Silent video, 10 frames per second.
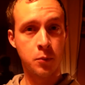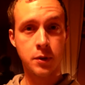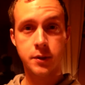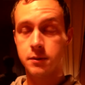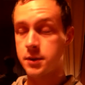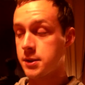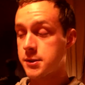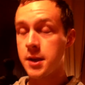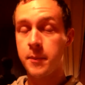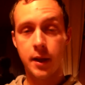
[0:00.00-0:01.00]
what
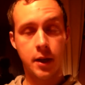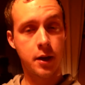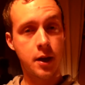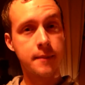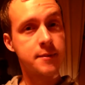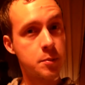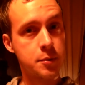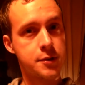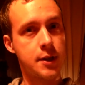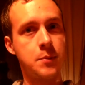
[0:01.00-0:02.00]
seemed like a
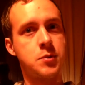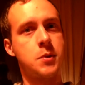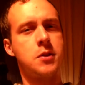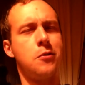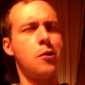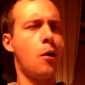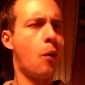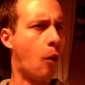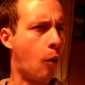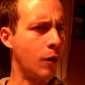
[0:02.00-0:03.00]
comfortable sleep, so he thought,
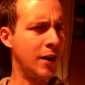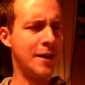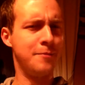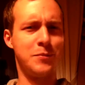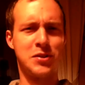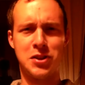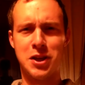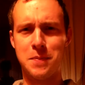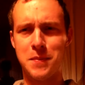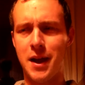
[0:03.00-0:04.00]
oh, let him
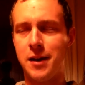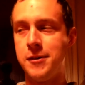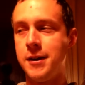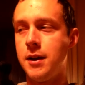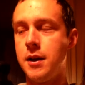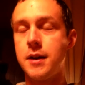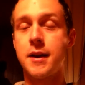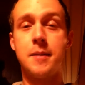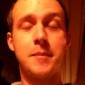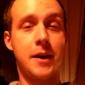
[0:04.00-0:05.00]
sleep now.
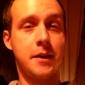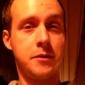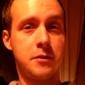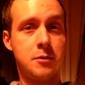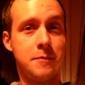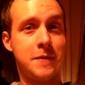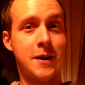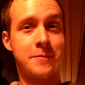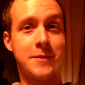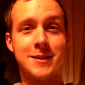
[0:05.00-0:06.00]
Come back in the room,
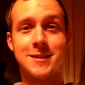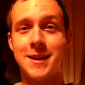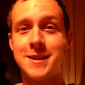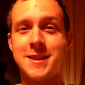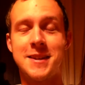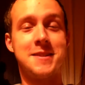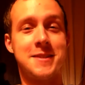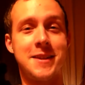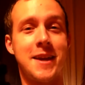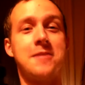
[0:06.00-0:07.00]
5 minutes later, he's
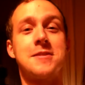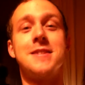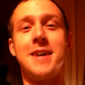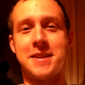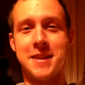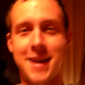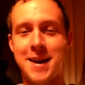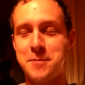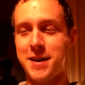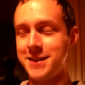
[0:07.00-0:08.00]
sitting outside the
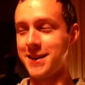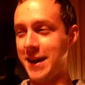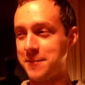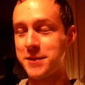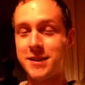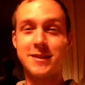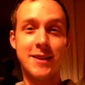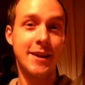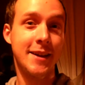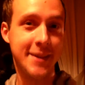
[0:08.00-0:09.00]
cat bed again with his
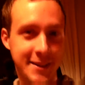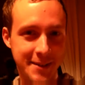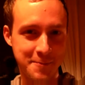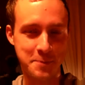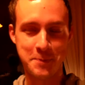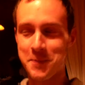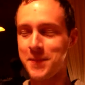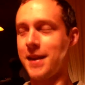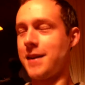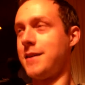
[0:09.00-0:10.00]
tail in it.
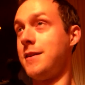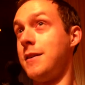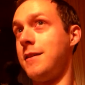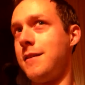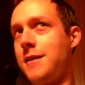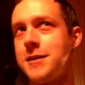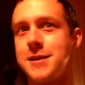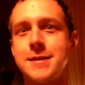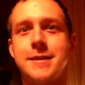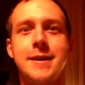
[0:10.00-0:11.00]

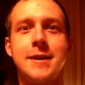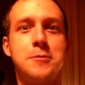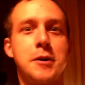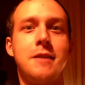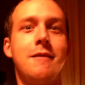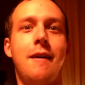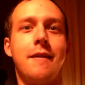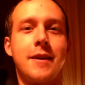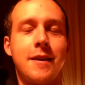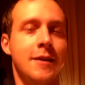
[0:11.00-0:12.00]
Honestly, Jake, what you
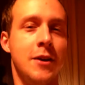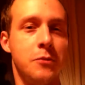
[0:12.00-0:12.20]
like?